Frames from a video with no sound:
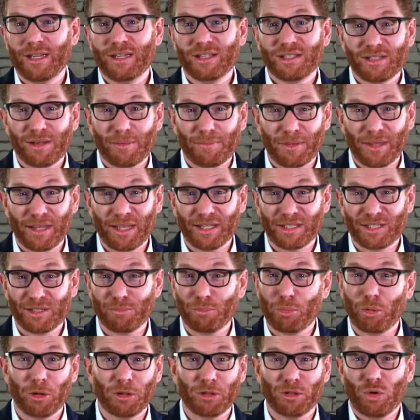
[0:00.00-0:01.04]
something that's
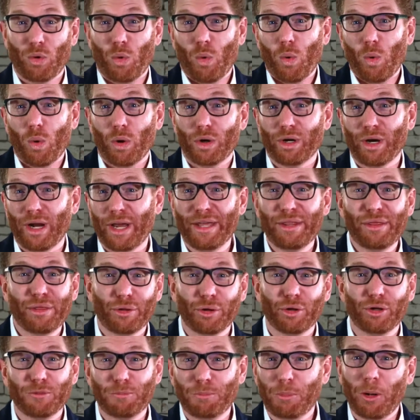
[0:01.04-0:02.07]
important, or a
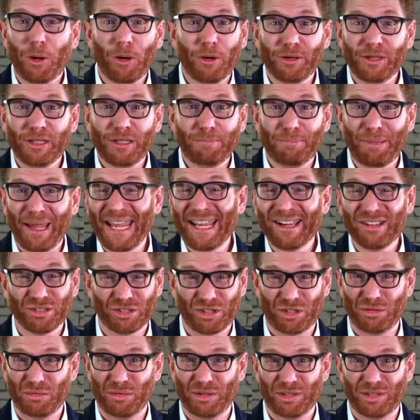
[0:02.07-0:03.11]
third-party payer
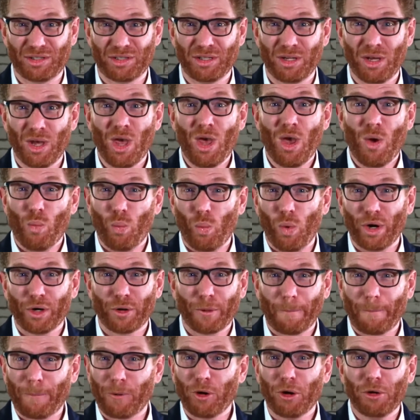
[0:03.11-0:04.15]
source. What are
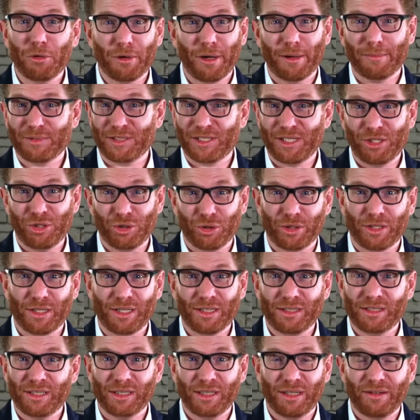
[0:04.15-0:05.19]
programs that you're going to
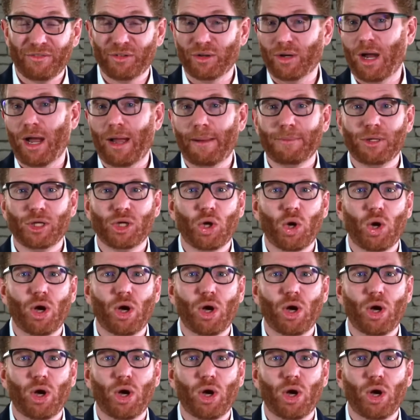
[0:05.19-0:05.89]
deliver? I'm going to